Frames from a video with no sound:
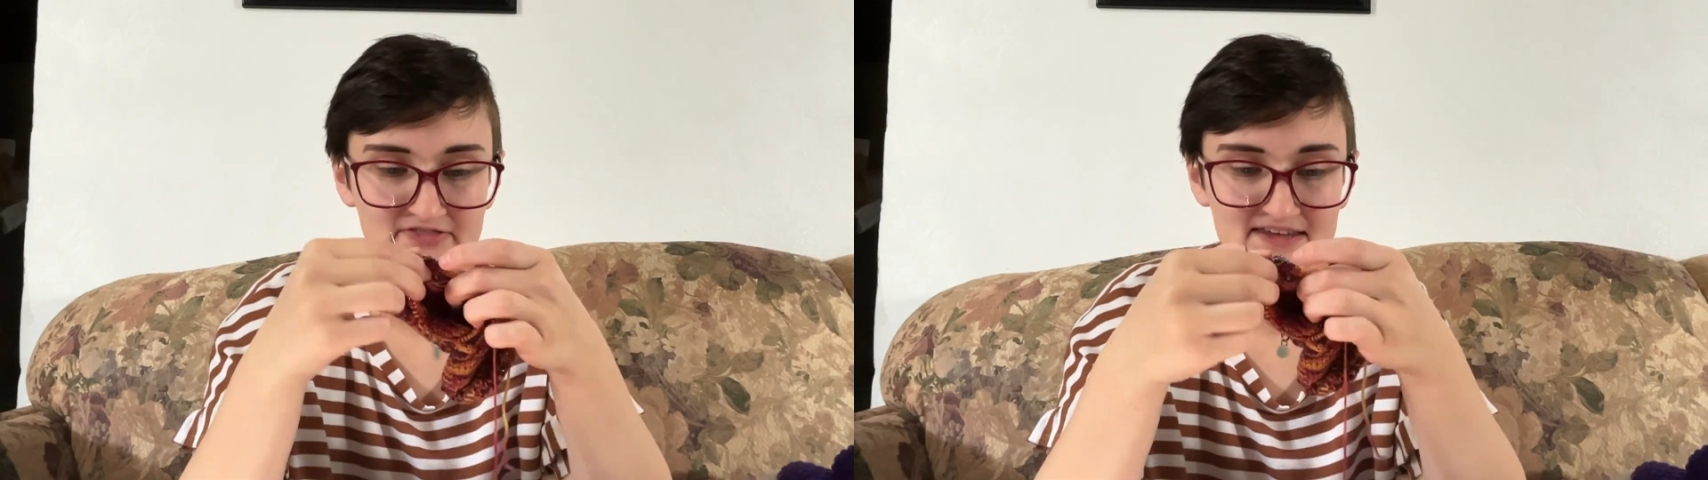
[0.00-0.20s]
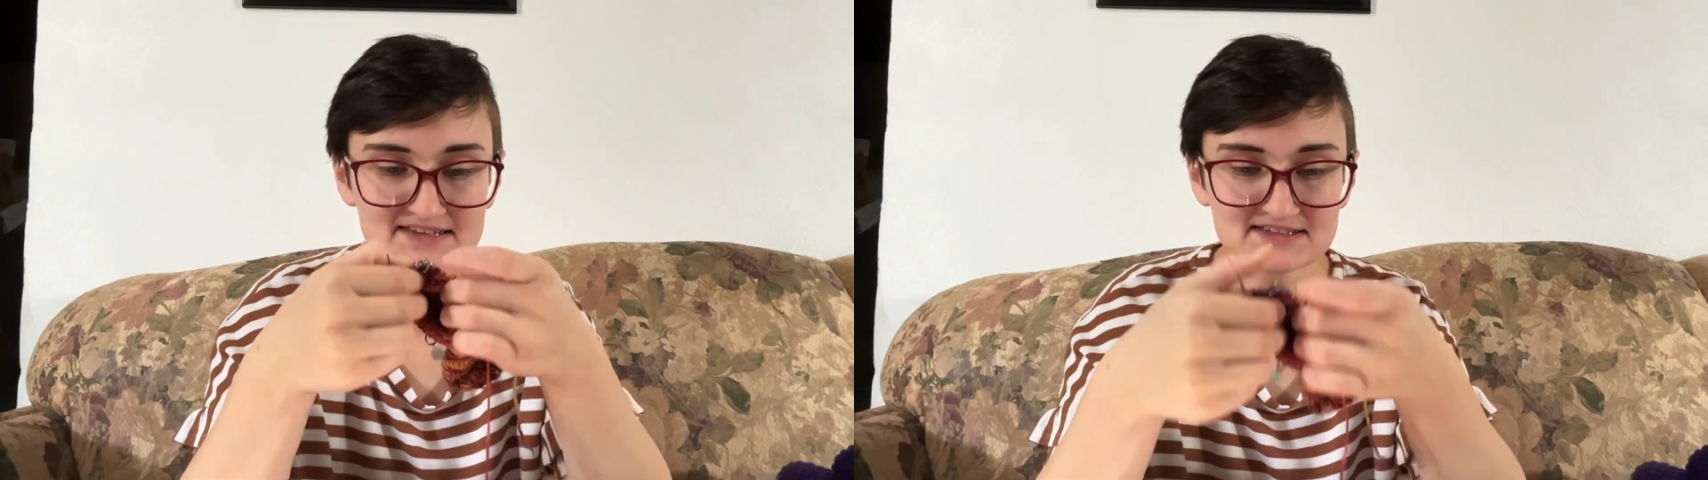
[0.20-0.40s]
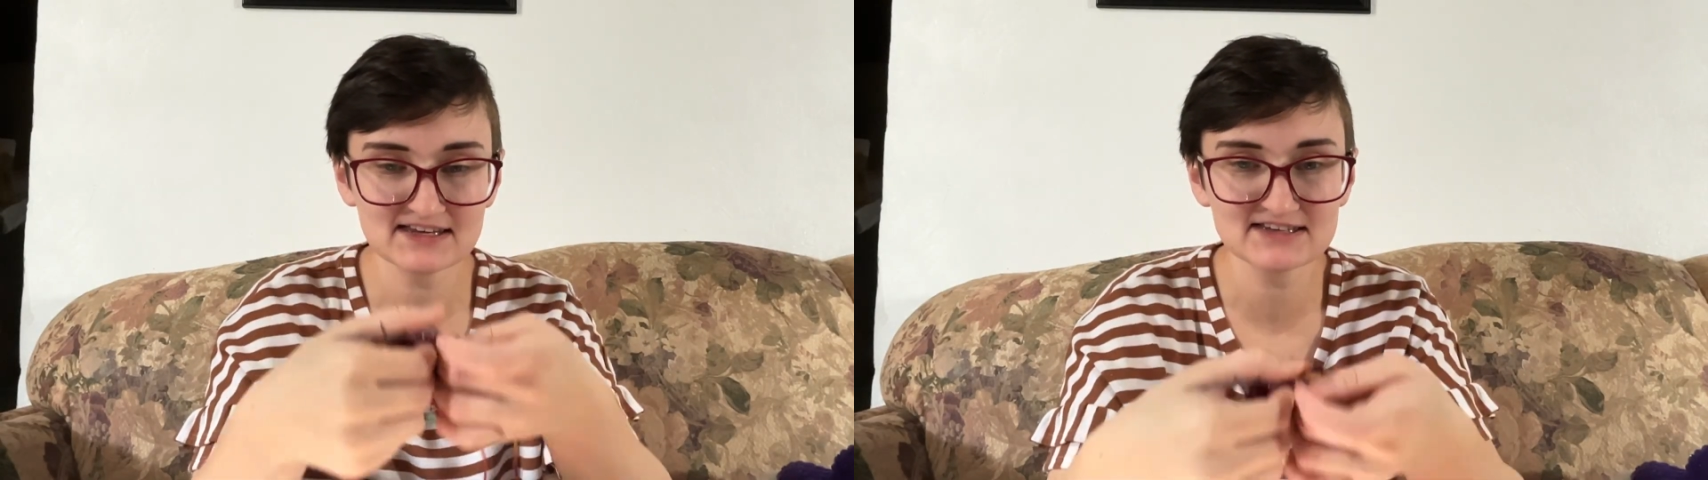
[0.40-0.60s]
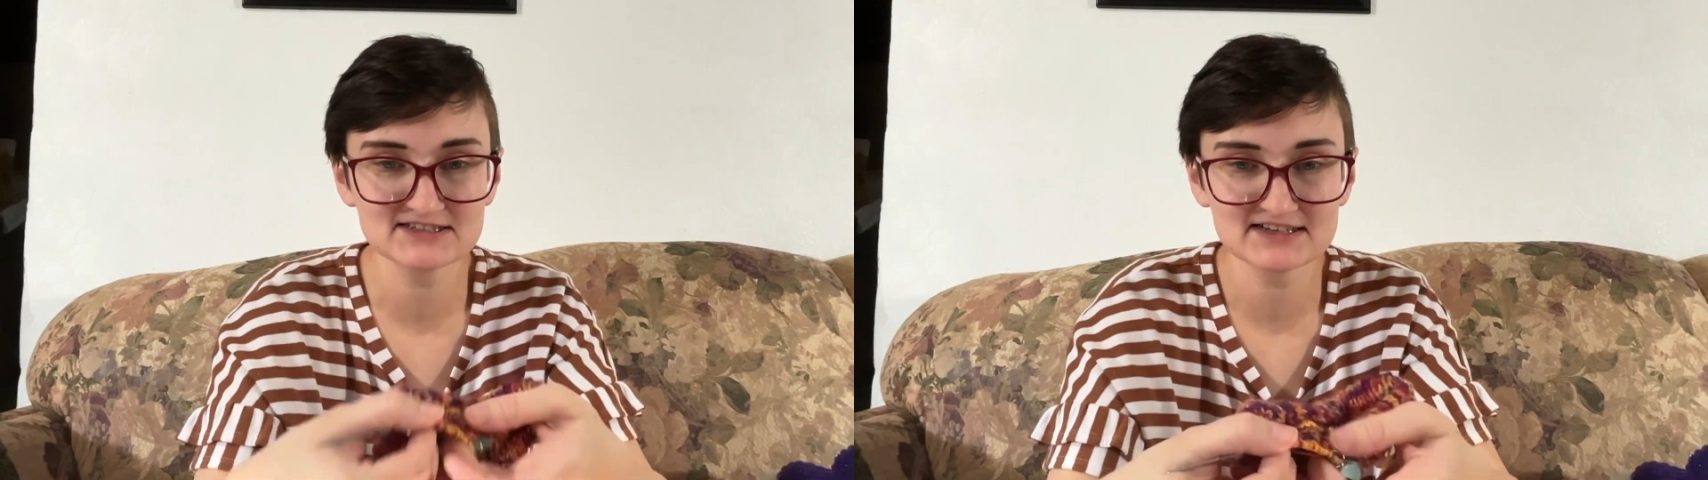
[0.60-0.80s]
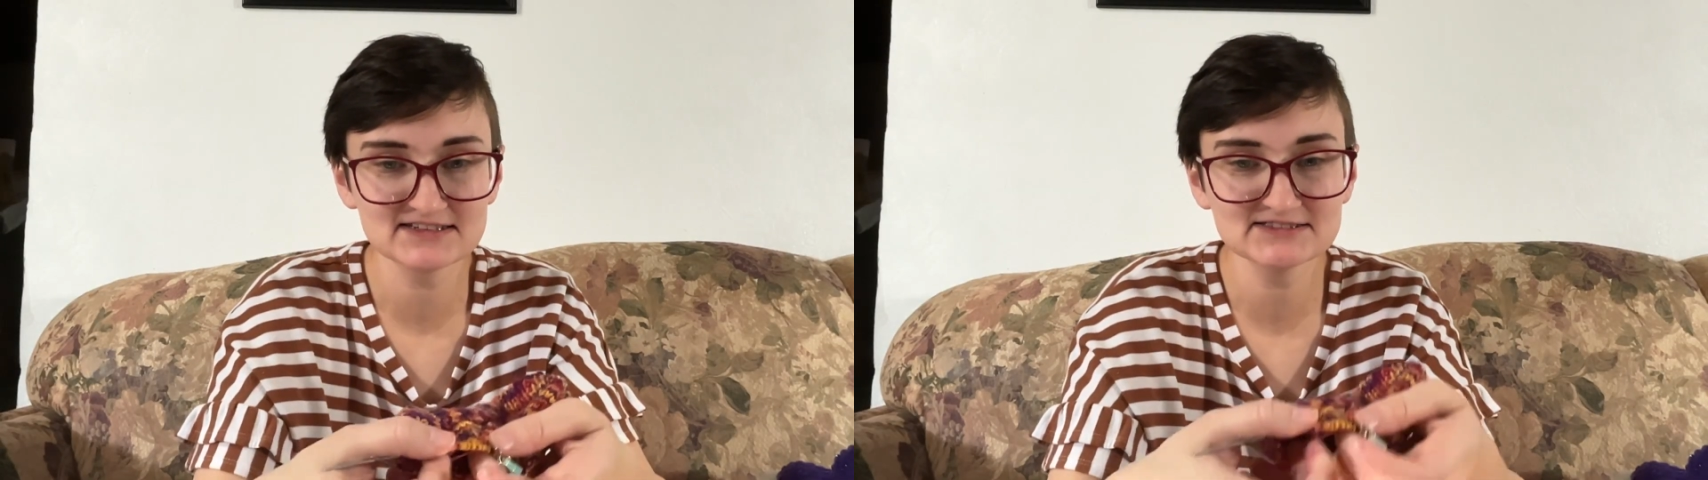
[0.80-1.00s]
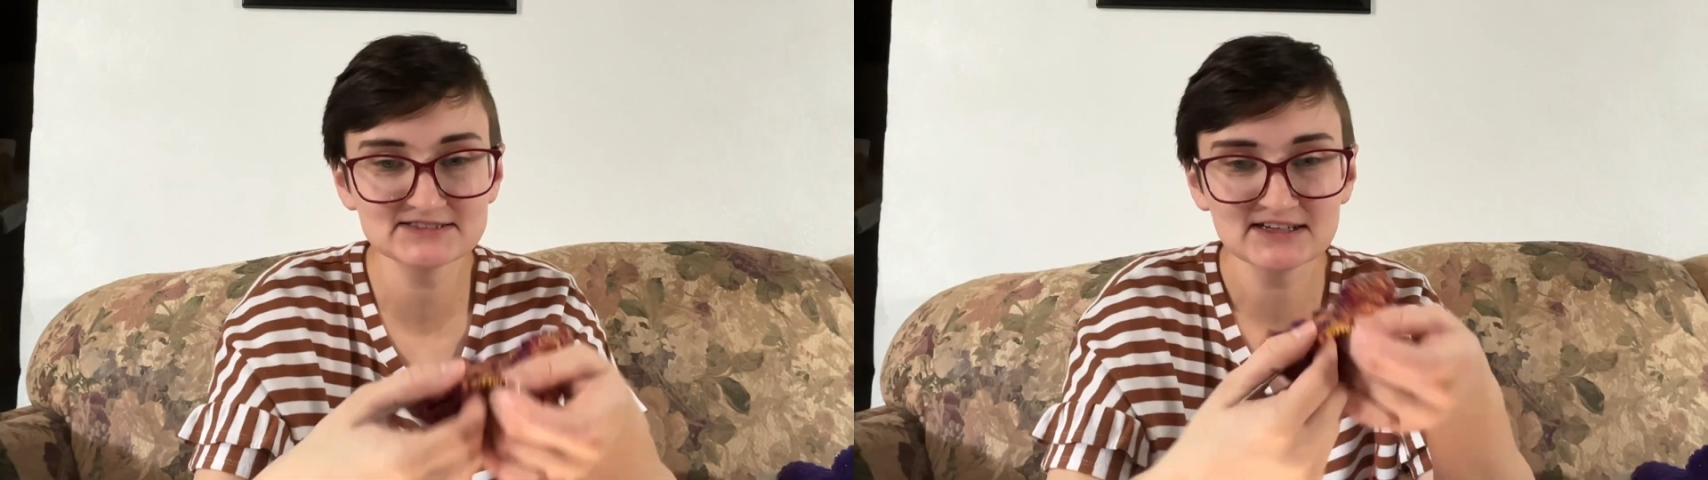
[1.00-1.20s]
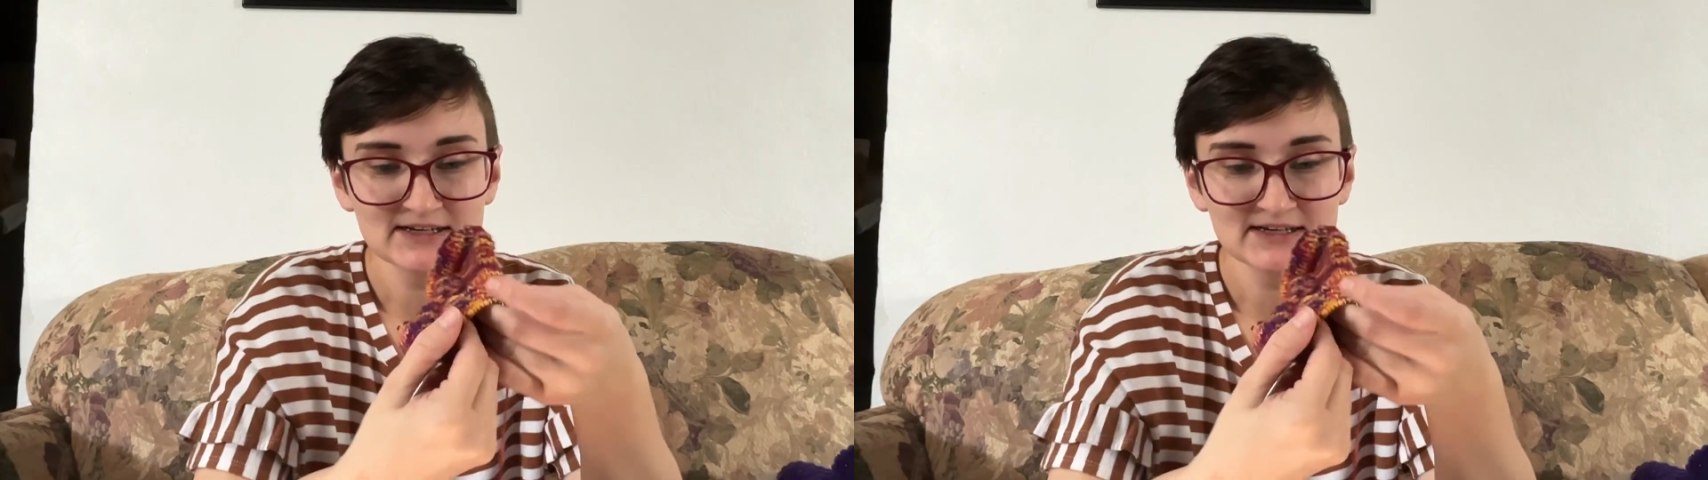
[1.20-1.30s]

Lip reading: these stitches